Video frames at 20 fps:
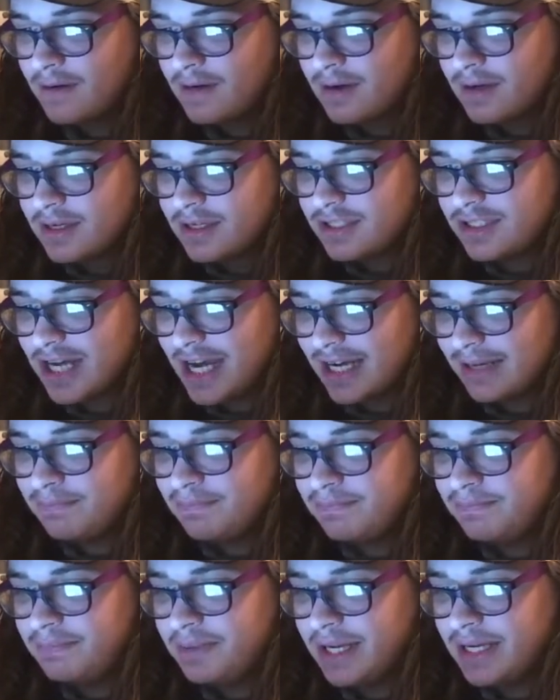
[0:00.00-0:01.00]
Jack
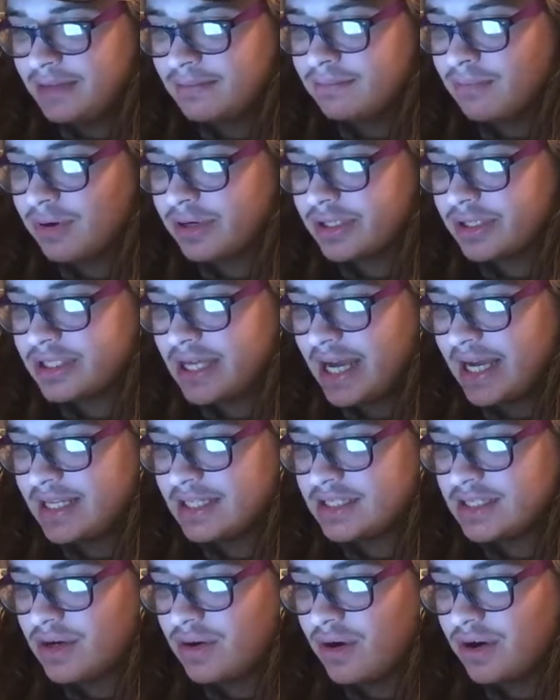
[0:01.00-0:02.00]
bit Mark's hand
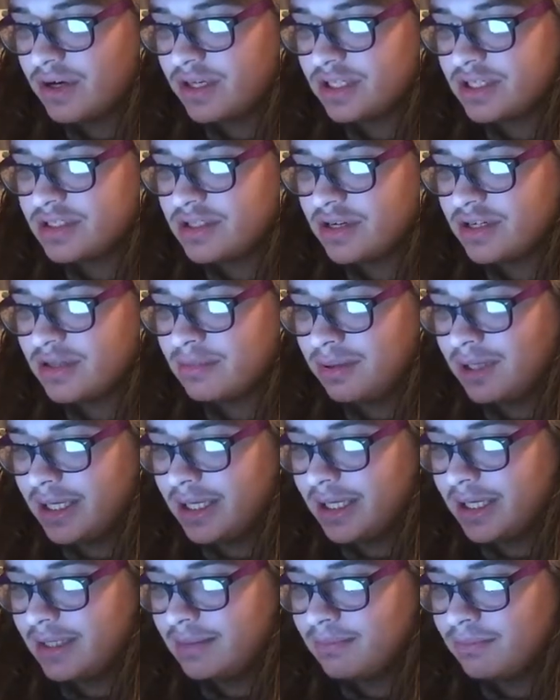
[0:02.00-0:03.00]
so hard it started to
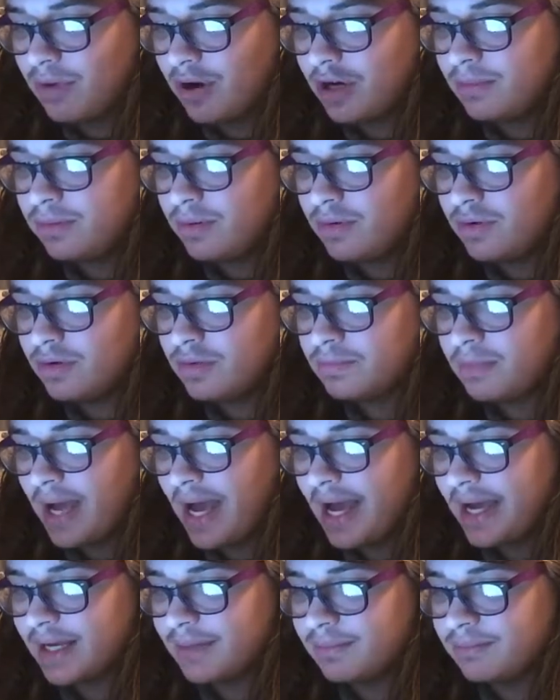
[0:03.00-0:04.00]
bleed. Mark pulled
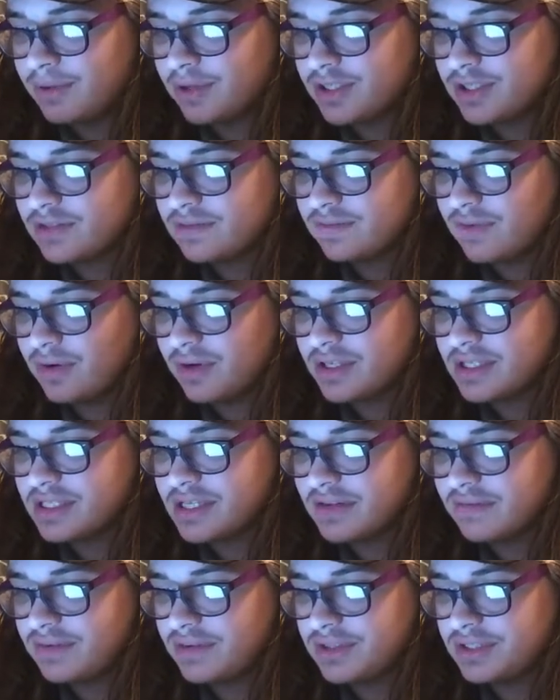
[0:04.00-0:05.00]
back and pushed forward
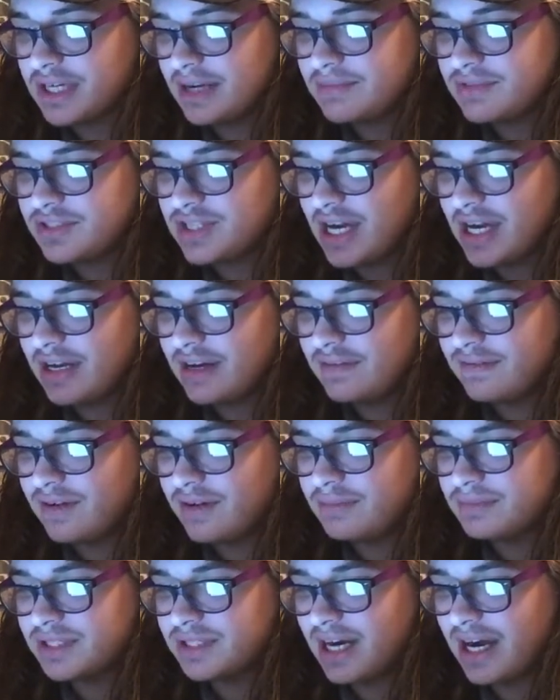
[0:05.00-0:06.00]
several times. Jack could feel
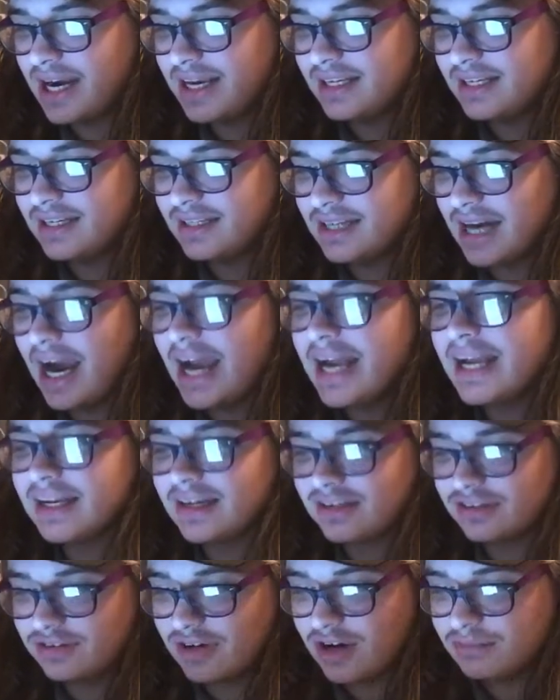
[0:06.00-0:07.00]
him tighten
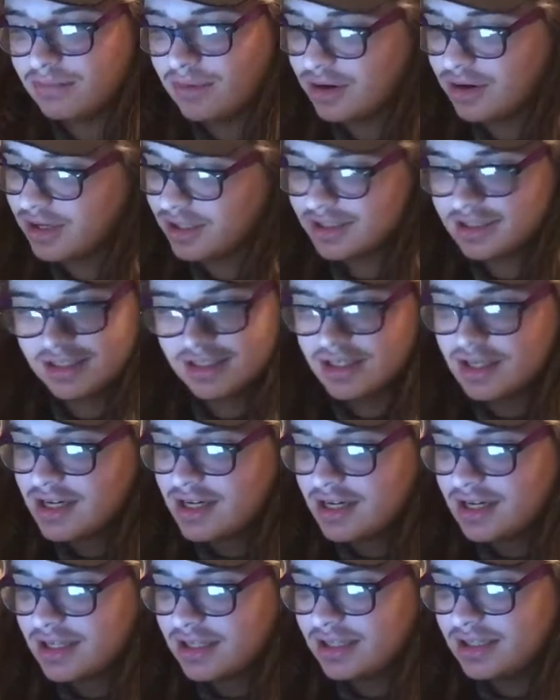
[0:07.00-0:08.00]
around Mark.
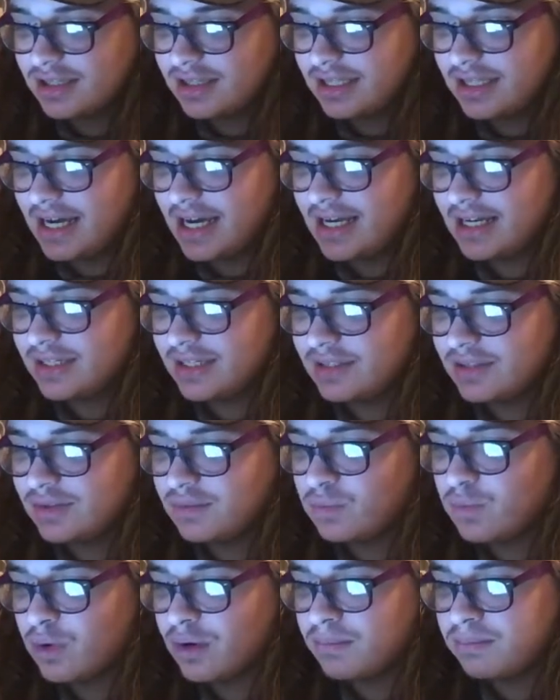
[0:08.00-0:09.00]
Then
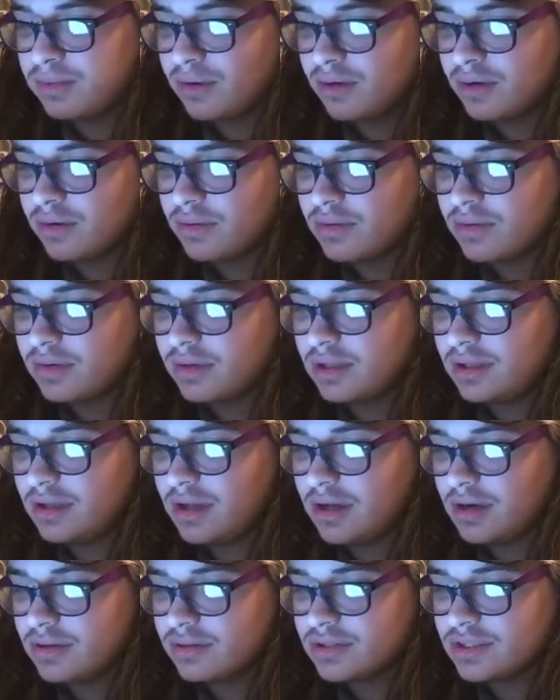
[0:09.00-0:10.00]
we're both
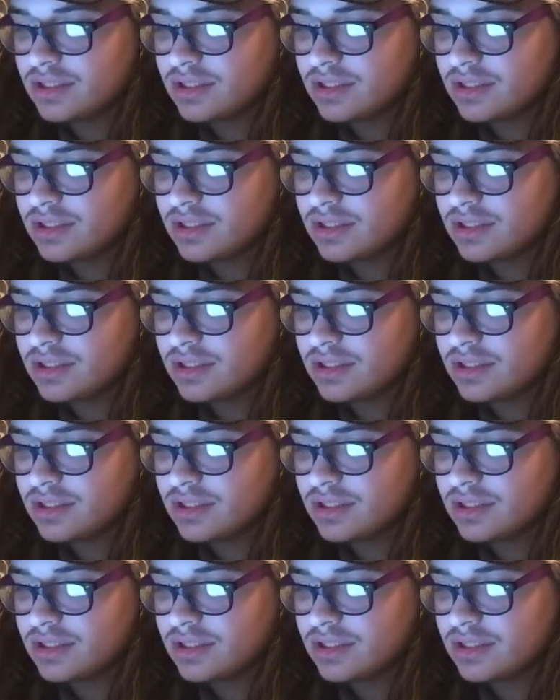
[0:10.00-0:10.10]
close.